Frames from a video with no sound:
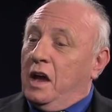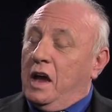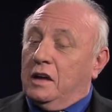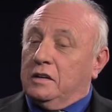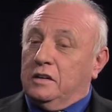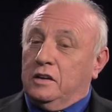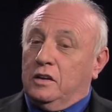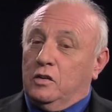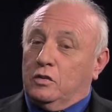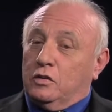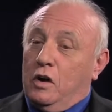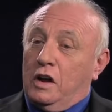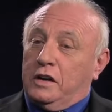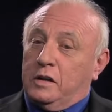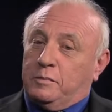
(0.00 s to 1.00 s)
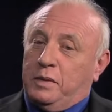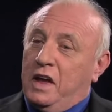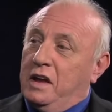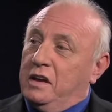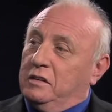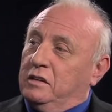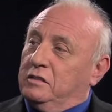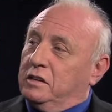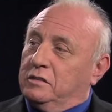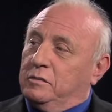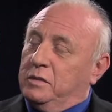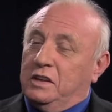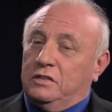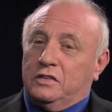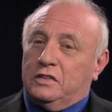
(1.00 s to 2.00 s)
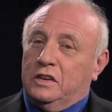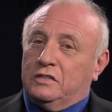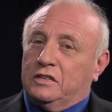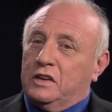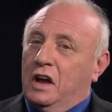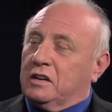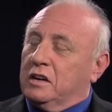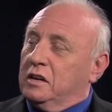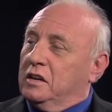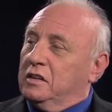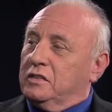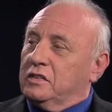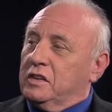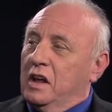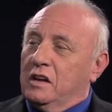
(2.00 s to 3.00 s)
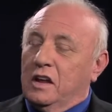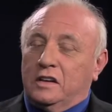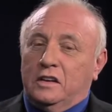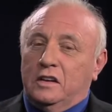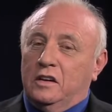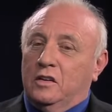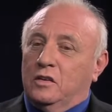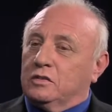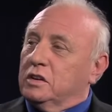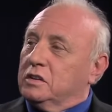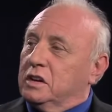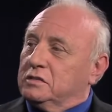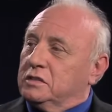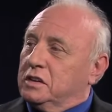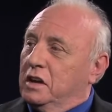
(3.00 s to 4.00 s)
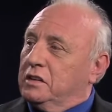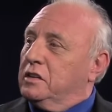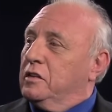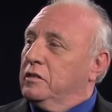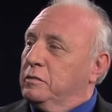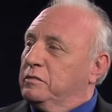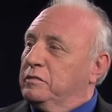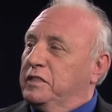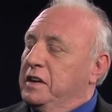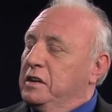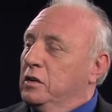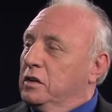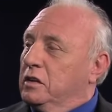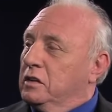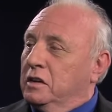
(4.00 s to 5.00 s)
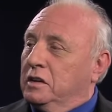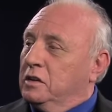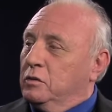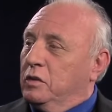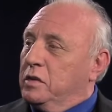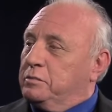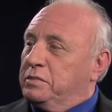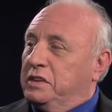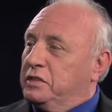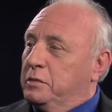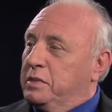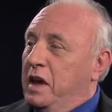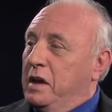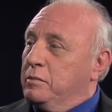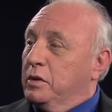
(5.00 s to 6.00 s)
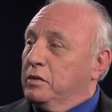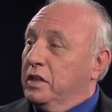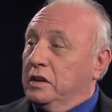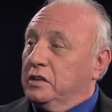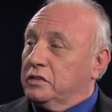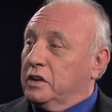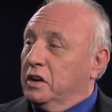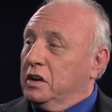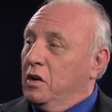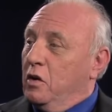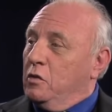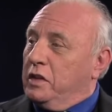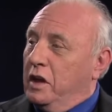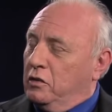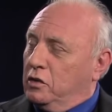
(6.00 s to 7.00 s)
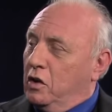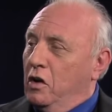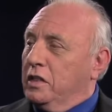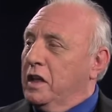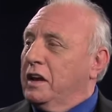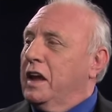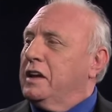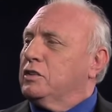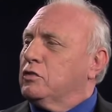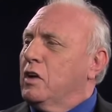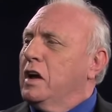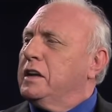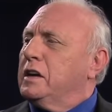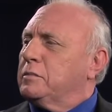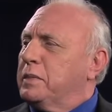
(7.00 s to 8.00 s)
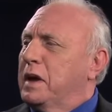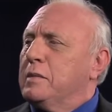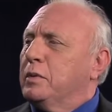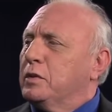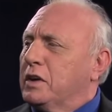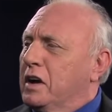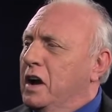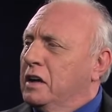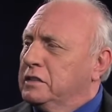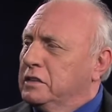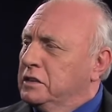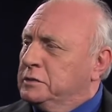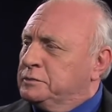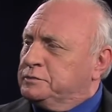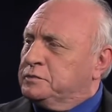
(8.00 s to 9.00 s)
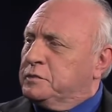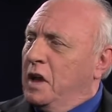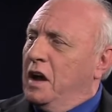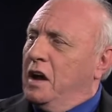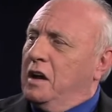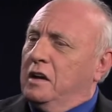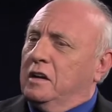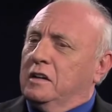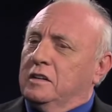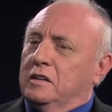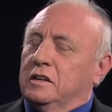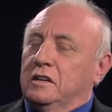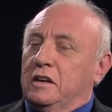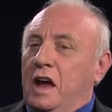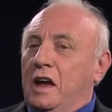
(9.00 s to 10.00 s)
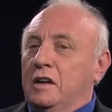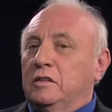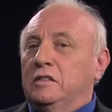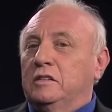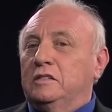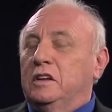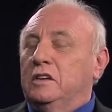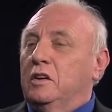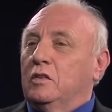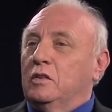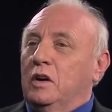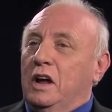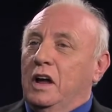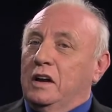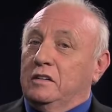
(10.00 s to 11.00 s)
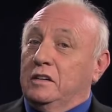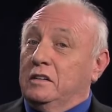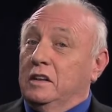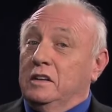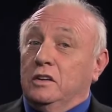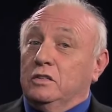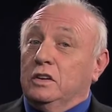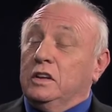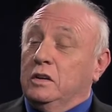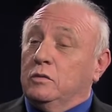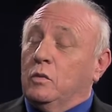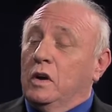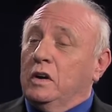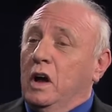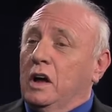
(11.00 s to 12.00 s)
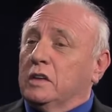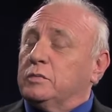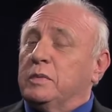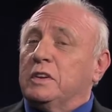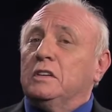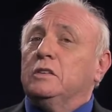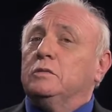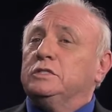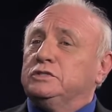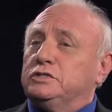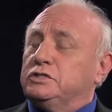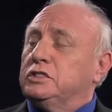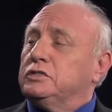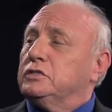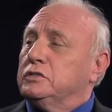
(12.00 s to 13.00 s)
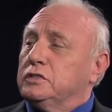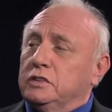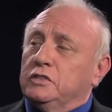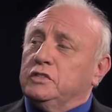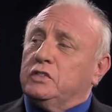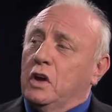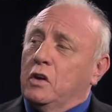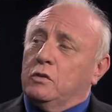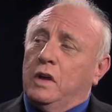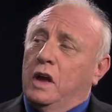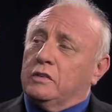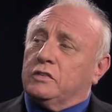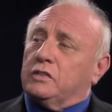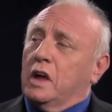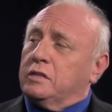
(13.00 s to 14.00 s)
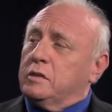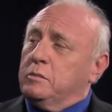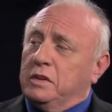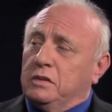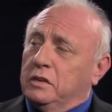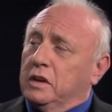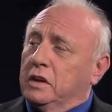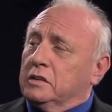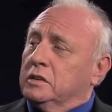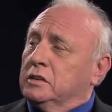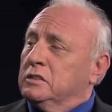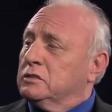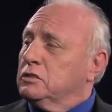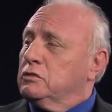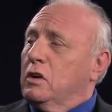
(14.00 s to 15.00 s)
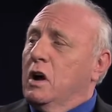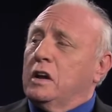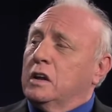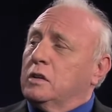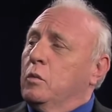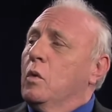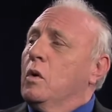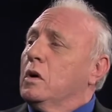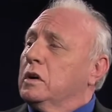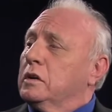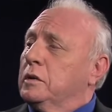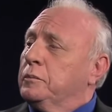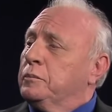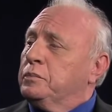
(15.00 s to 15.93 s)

And, you know, chronic pain means it's not going to, it's not like, you know, cutting your finger with a piece of paper that is going to go. They don't call that a chronic paper cut. Uh, and you know, and literally at one hospital, it was chiseled in stone outside the building, chronic ward.